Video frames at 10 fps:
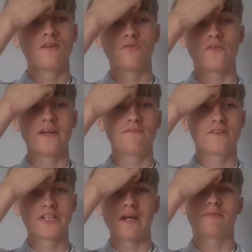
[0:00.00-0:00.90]
3 of
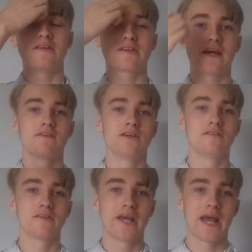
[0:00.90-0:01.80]
the Japanese
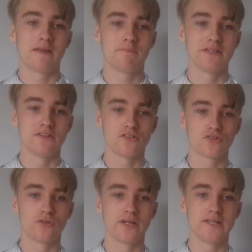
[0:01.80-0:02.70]
carriers had been
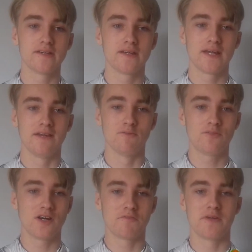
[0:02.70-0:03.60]
destroyed in
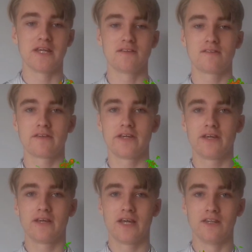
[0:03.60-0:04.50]
5 minutes,
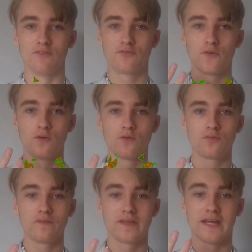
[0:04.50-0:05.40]
and the
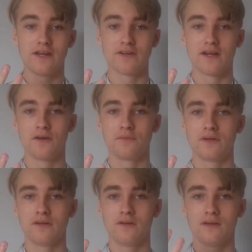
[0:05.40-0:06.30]
4th, the Hiryo,
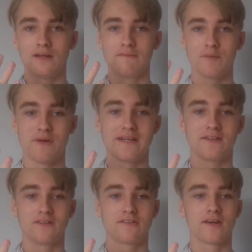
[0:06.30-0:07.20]

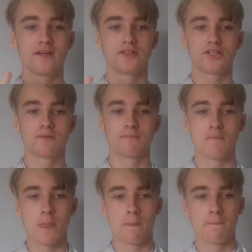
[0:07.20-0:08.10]
remained untouched.
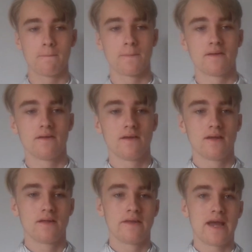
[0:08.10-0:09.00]

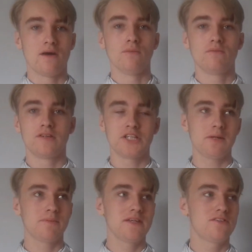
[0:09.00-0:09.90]
Now, the
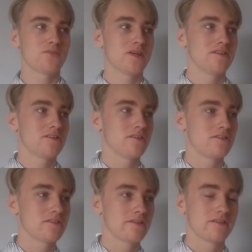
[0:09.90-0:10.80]
Japanese
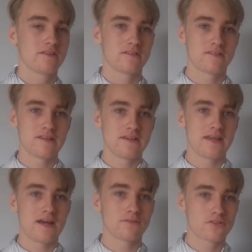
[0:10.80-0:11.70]
fighters
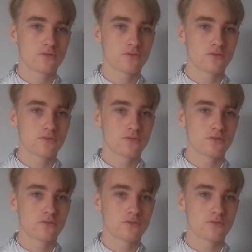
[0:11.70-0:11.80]
send out